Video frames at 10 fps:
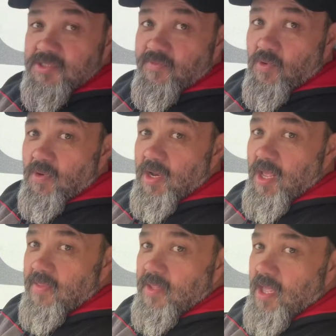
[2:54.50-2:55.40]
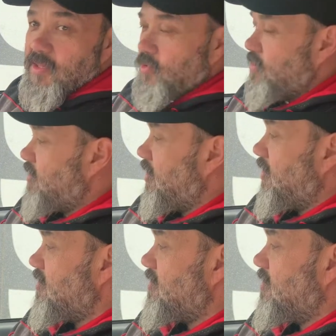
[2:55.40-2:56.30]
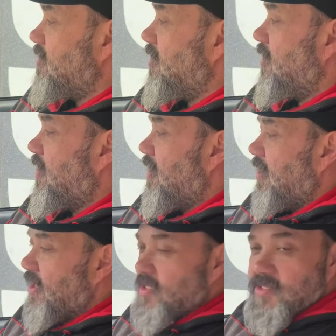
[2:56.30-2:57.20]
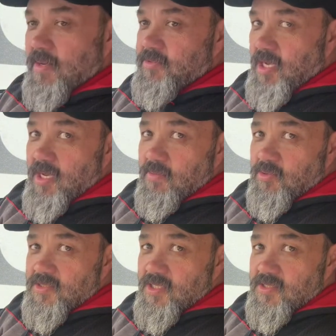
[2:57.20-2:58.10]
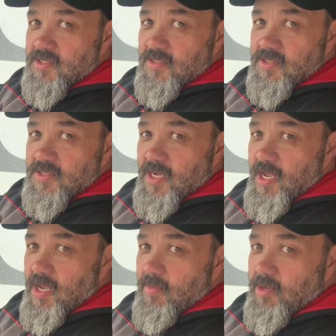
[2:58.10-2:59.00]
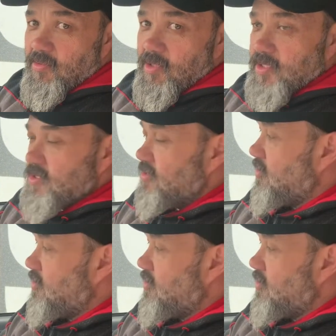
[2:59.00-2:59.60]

for it, and the other good thing is that it's updatable. So as soon as ARB releases a